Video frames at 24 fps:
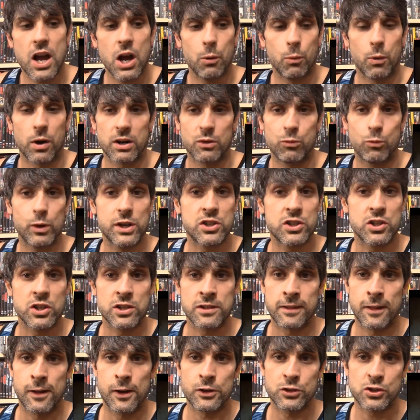one of which
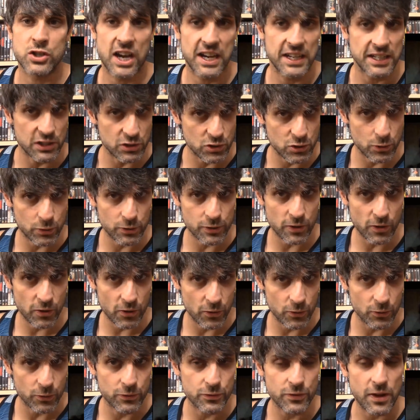is Lon Chaney Jr.,
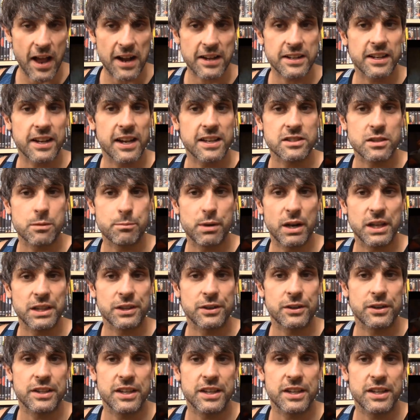who's acting as a butler,